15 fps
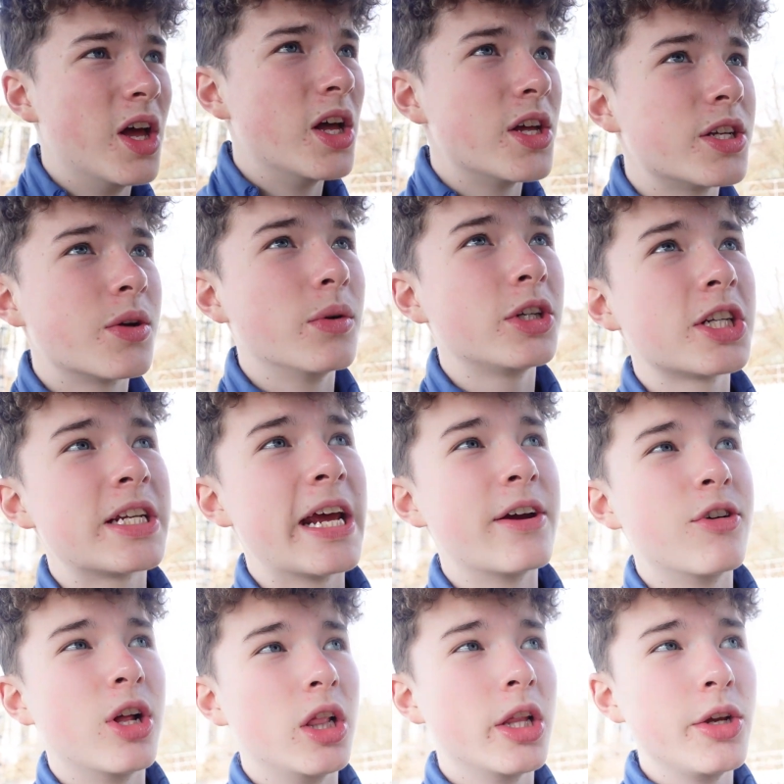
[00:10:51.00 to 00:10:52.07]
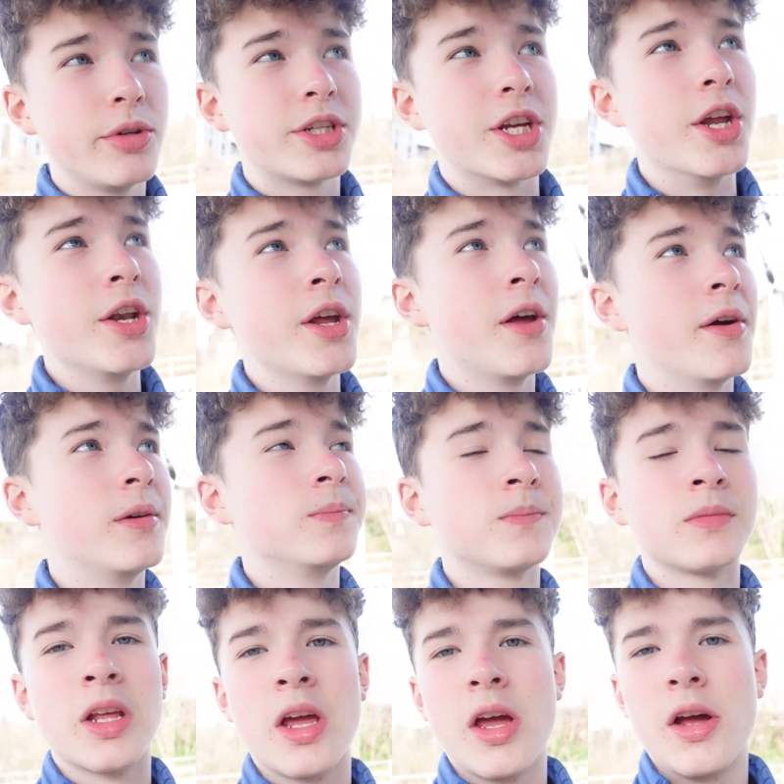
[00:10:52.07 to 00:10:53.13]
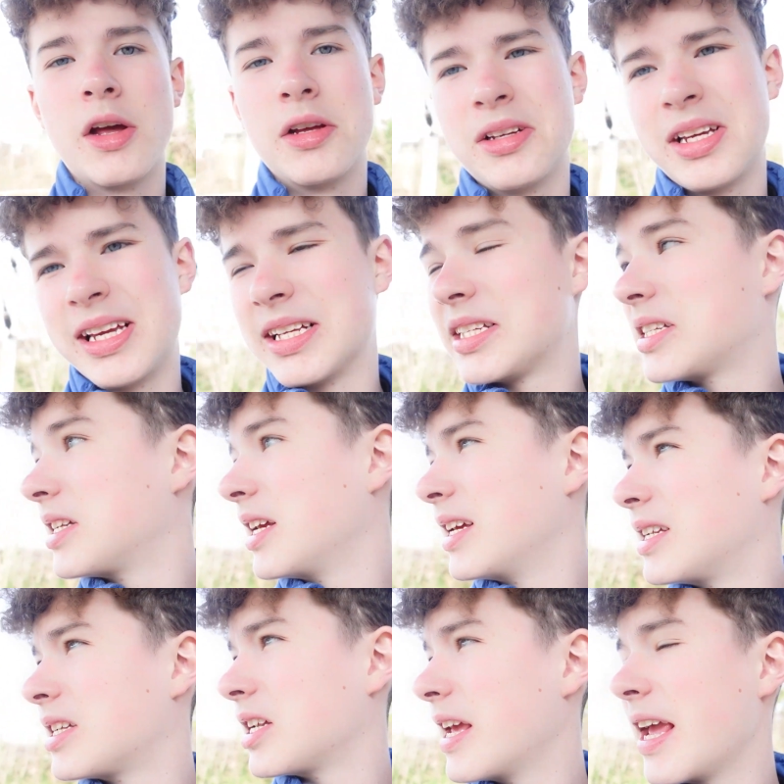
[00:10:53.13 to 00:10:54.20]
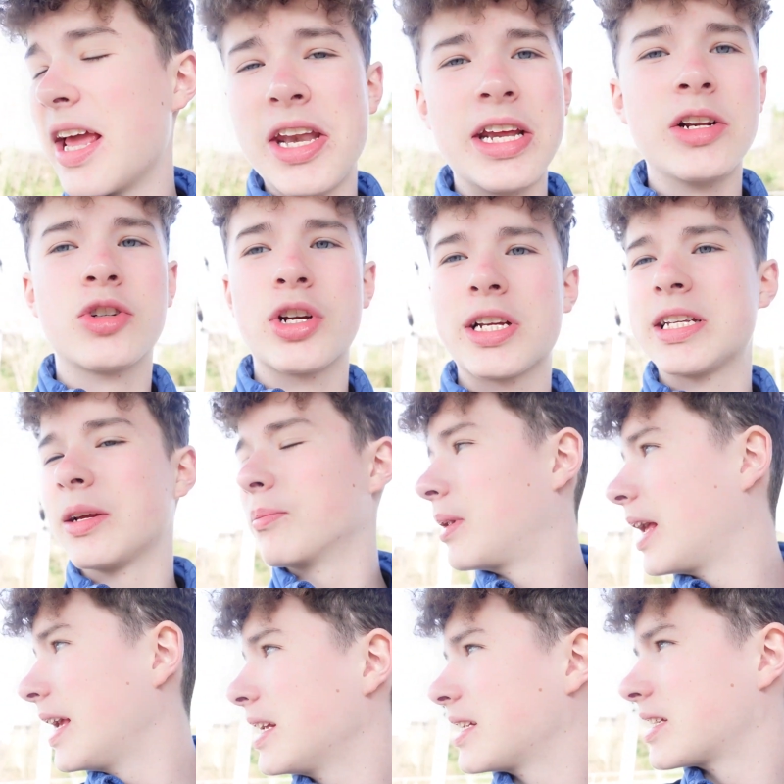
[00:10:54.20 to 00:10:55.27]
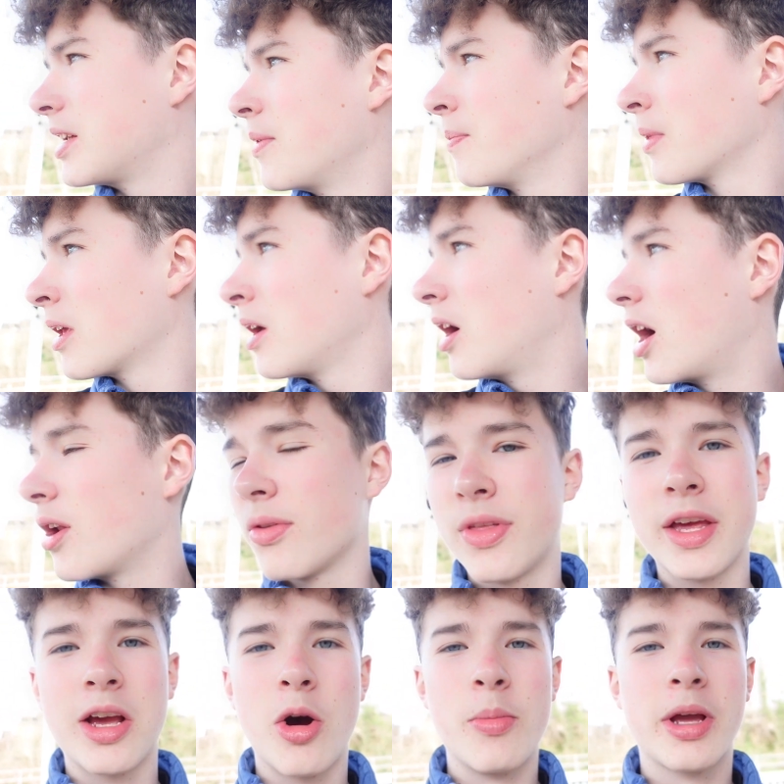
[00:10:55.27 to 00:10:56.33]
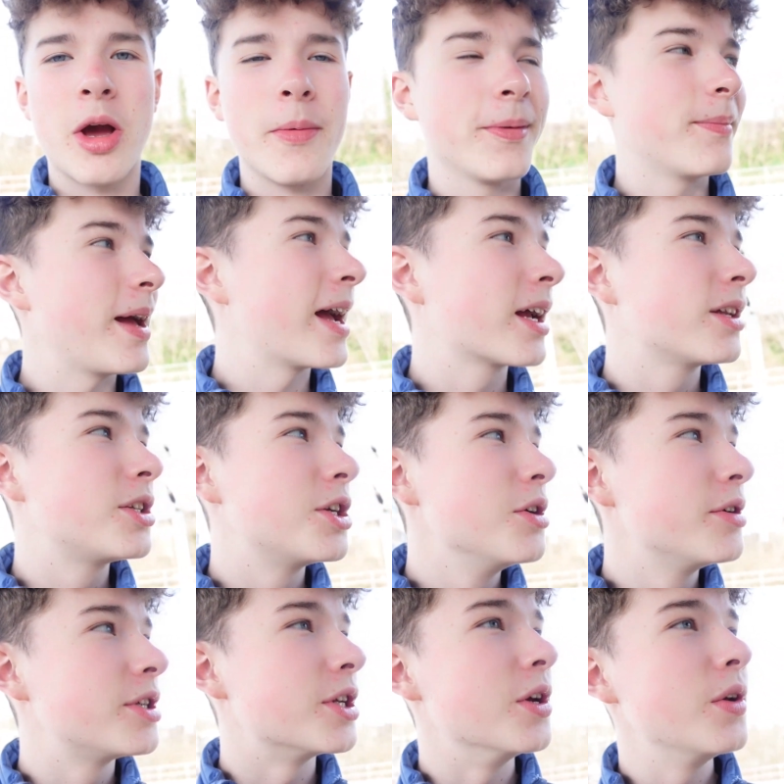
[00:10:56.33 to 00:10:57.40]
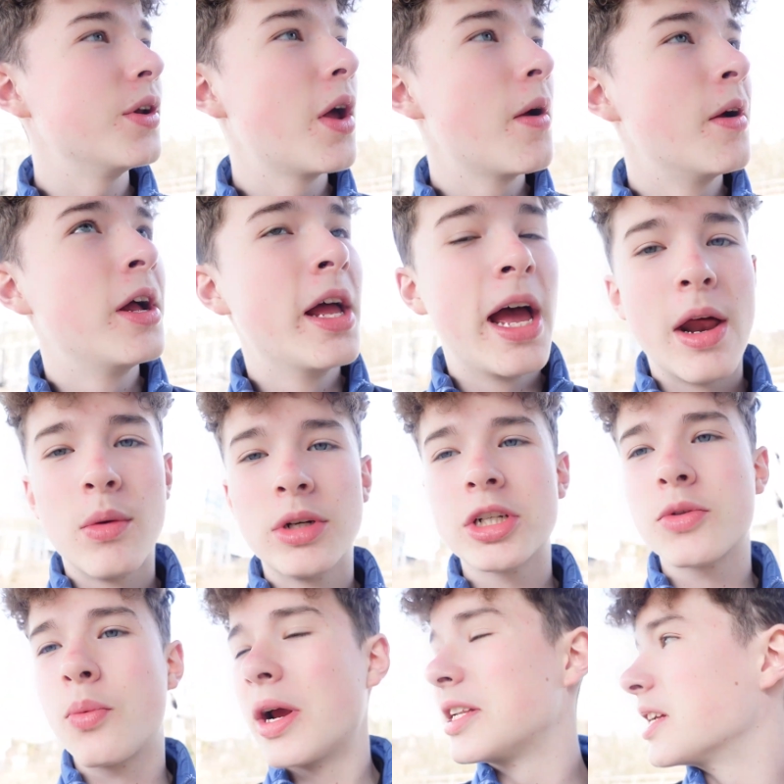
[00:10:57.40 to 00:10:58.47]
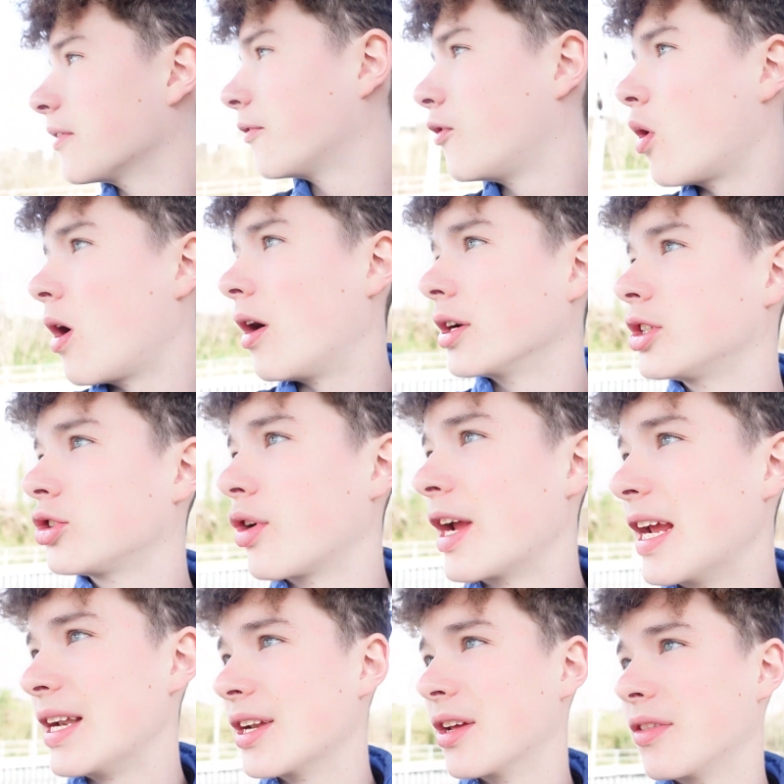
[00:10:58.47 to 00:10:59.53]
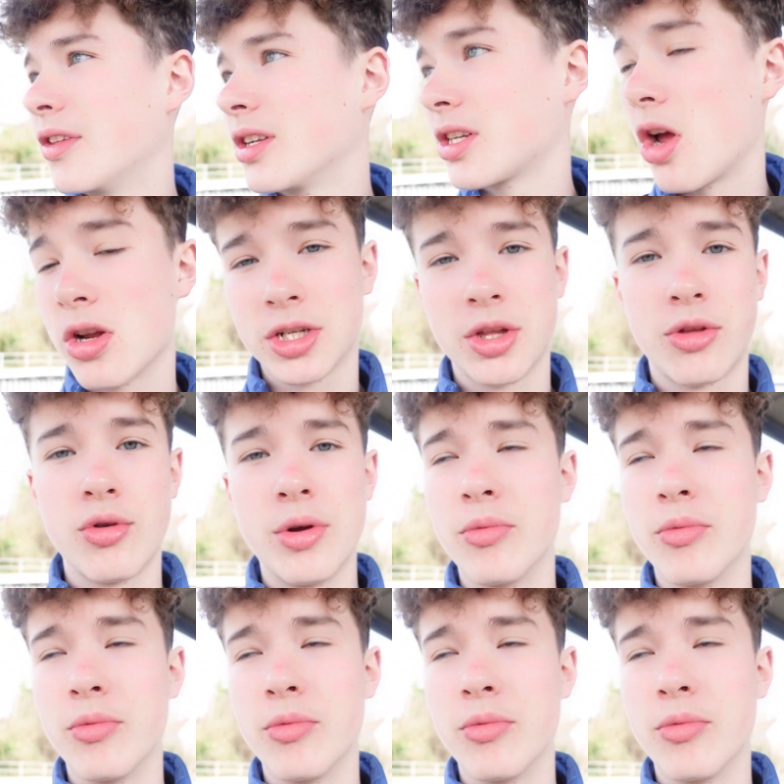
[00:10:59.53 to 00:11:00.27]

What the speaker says: So we're just here at Luton. It's an interesting place. I don't think I'll be coming back too soon. And we're just waiting for our train that's going to Three